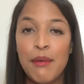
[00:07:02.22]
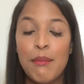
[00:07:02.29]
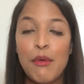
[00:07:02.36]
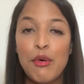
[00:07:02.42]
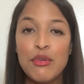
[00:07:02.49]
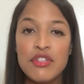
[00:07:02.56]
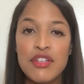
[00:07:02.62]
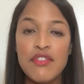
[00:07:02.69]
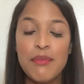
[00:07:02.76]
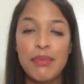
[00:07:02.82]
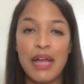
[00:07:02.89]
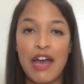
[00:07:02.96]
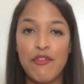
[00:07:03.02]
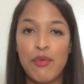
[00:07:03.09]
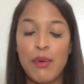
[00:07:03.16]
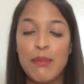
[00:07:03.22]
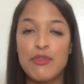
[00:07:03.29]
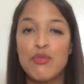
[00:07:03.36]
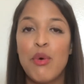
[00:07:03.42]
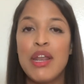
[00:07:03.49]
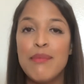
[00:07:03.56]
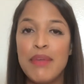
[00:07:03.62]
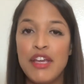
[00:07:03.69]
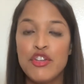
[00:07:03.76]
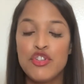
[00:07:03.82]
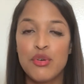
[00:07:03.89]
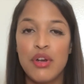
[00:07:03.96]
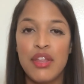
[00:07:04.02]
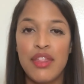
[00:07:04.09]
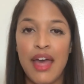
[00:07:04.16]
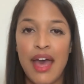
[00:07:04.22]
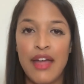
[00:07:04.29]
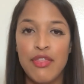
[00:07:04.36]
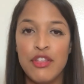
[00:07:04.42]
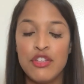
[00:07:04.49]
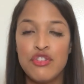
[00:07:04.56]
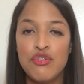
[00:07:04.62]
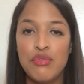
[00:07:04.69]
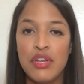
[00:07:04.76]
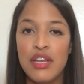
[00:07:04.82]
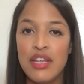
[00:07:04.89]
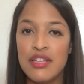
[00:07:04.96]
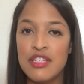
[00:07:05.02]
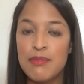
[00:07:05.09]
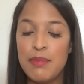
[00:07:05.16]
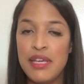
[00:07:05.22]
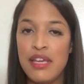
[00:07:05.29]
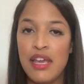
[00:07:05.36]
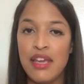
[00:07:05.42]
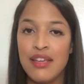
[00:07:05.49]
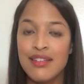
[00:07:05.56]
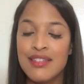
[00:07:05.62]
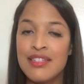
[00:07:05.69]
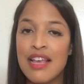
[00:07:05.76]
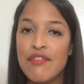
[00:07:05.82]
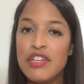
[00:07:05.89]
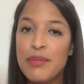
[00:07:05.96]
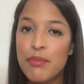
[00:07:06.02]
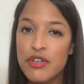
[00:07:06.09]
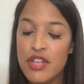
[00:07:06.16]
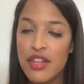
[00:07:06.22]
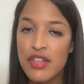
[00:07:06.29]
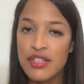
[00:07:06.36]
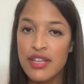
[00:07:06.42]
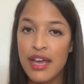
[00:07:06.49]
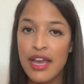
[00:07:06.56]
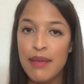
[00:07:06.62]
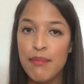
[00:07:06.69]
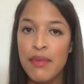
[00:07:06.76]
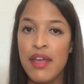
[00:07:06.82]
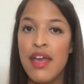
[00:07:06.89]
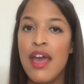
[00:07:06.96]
most of the platforms want to make sure that the student is speaking 70% of the time